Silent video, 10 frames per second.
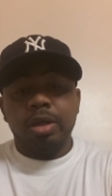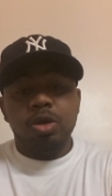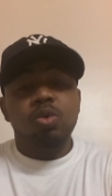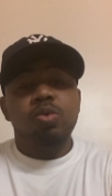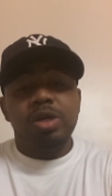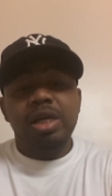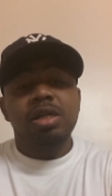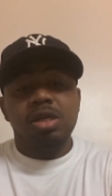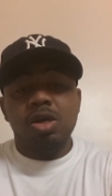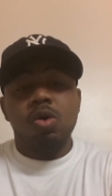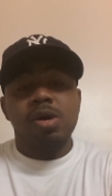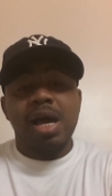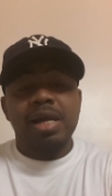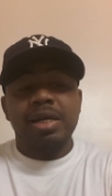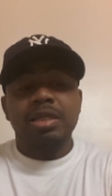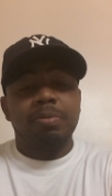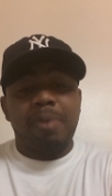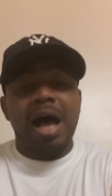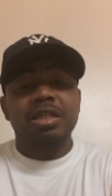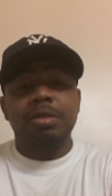you need to know that there's a
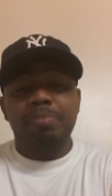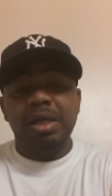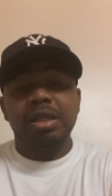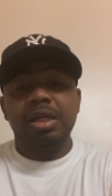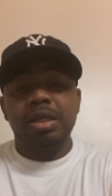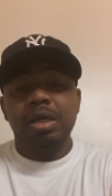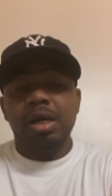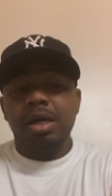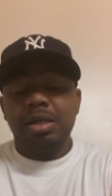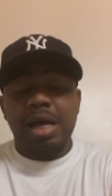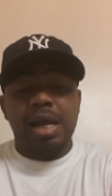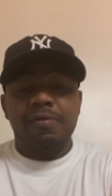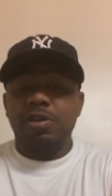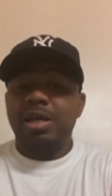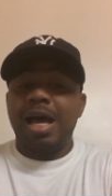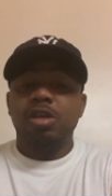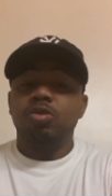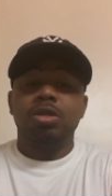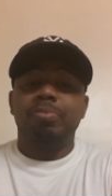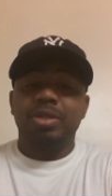possibility that if you're not
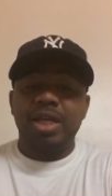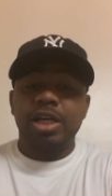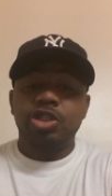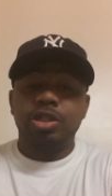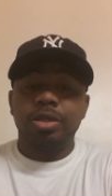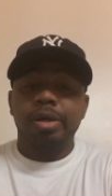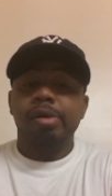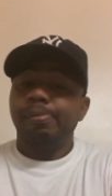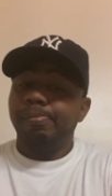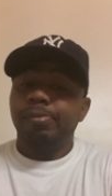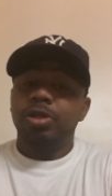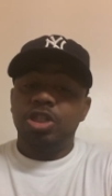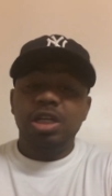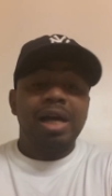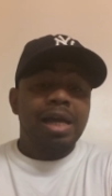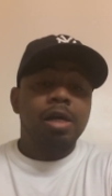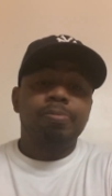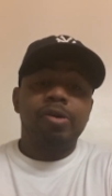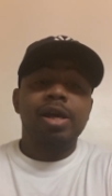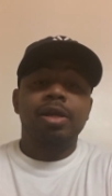using protection, she could end
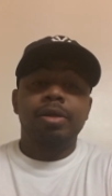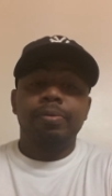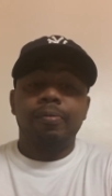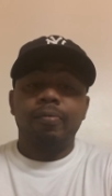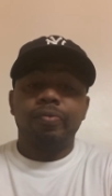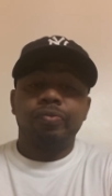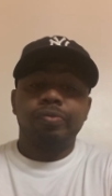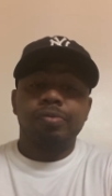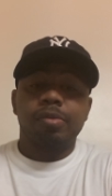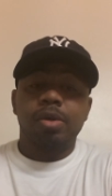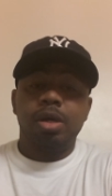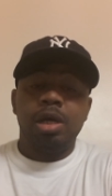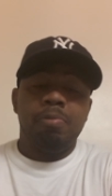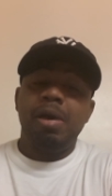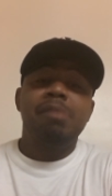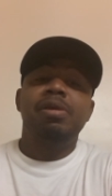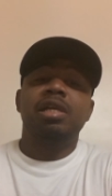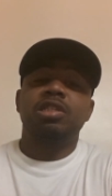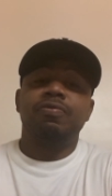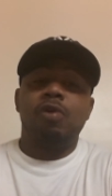up pregnant. And a baby
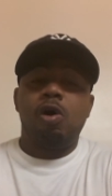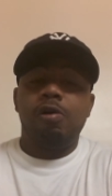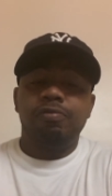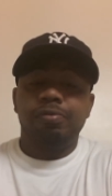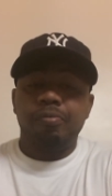gets involved.